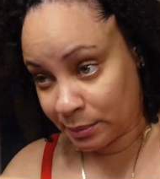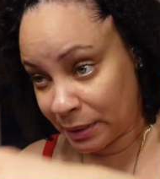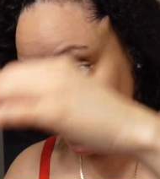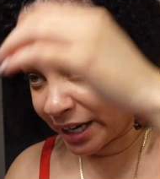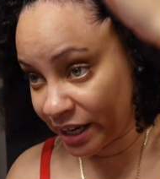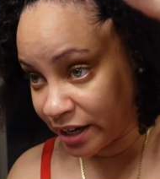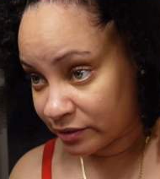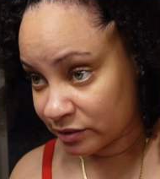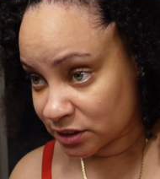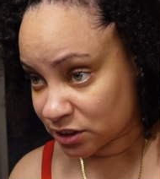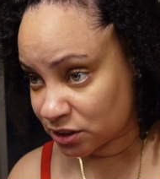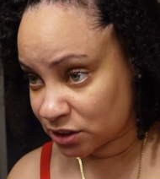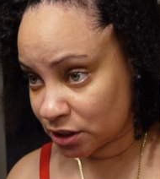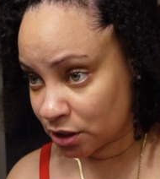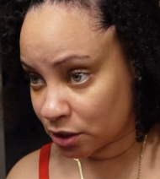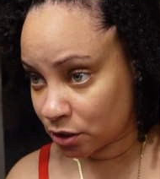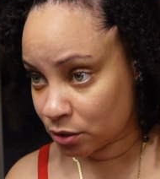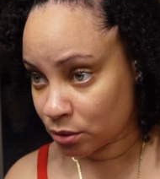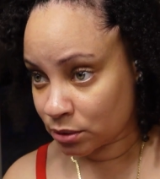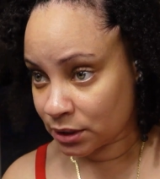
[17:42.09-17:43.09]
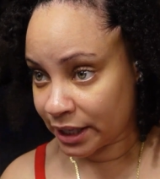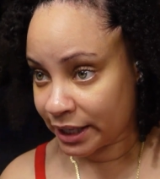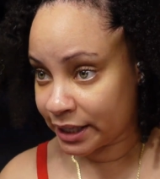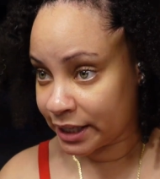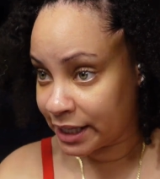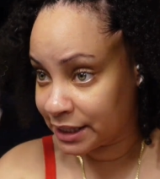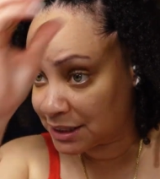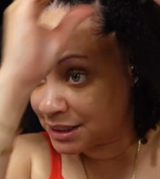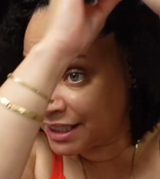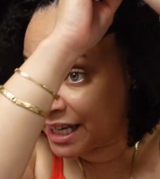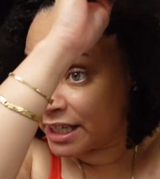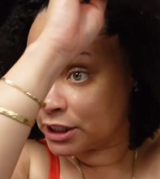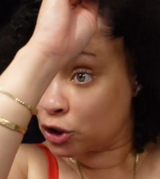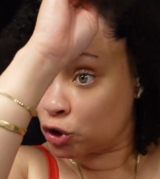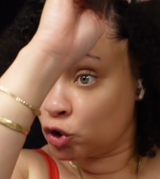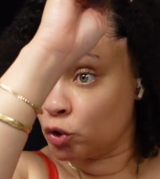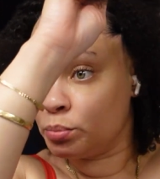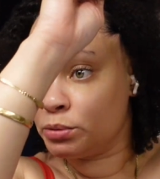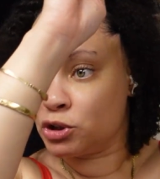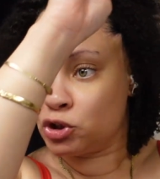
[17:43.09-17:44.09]
my hair is still like, it's not
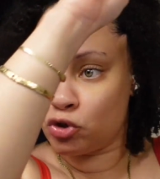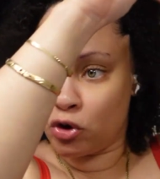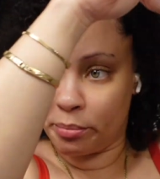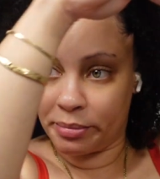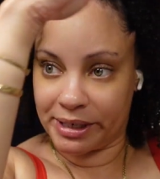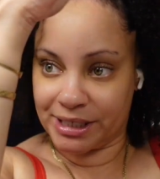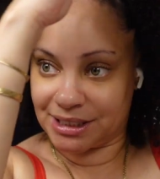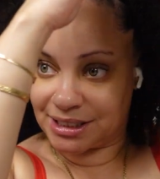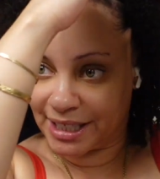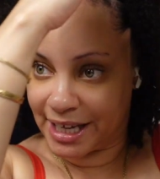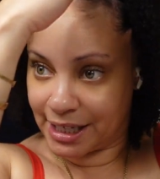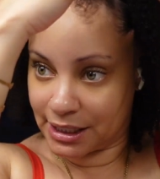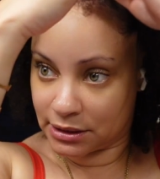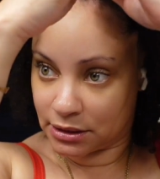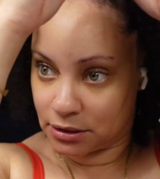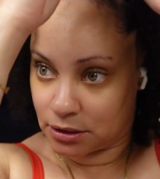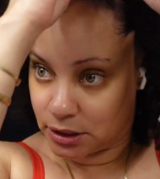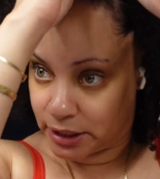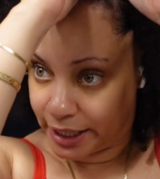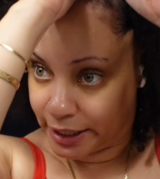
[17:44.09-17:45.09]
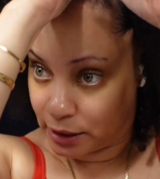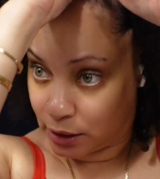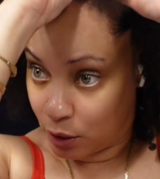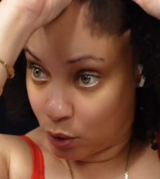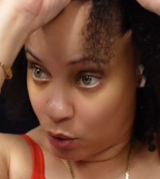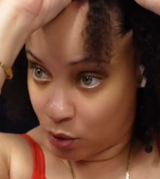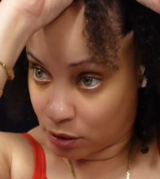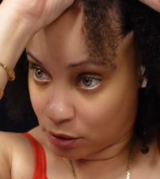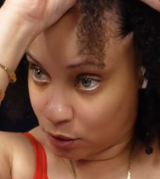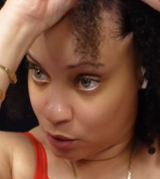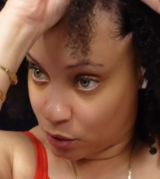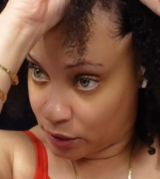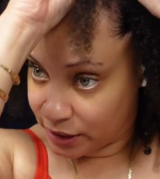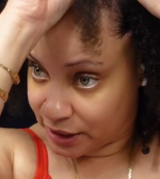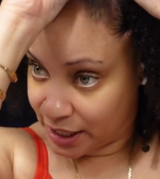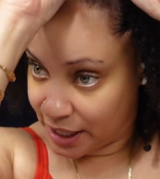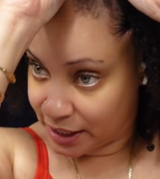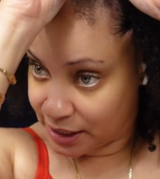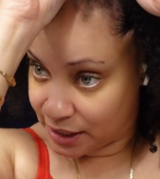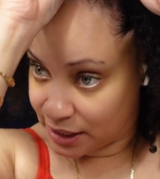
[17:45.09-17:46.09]
super short, but it's not like long
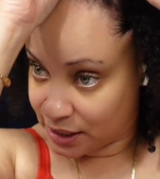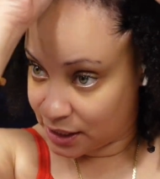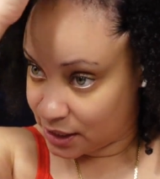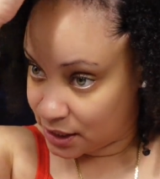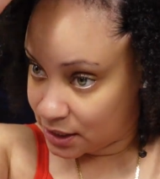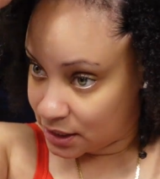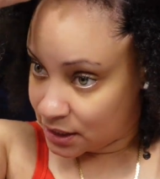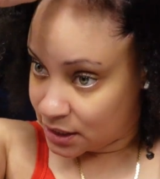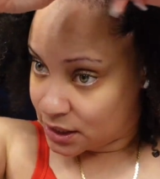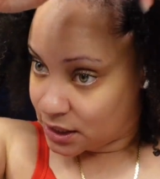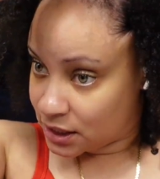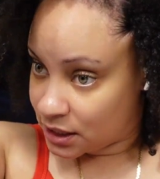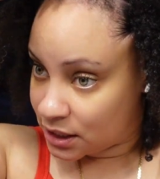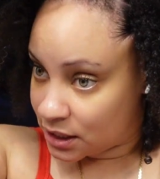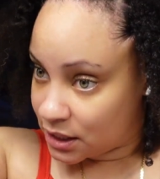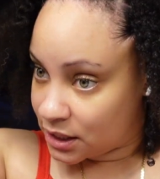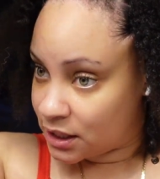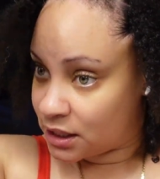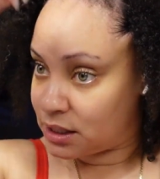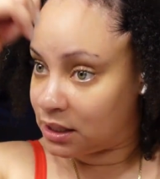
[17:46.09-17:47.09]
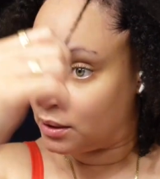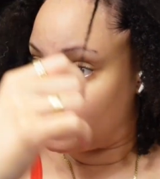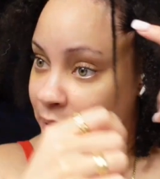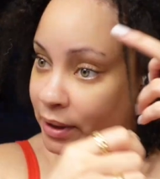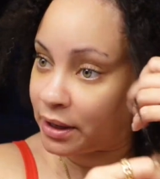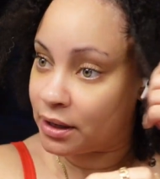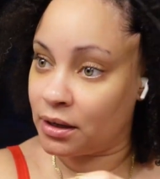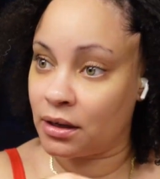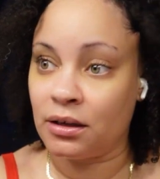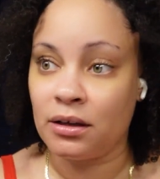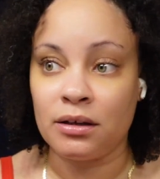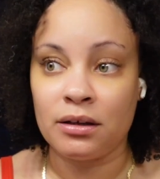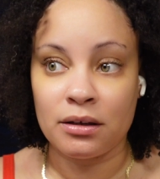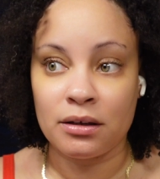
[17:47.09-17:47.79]
yet. Anyway.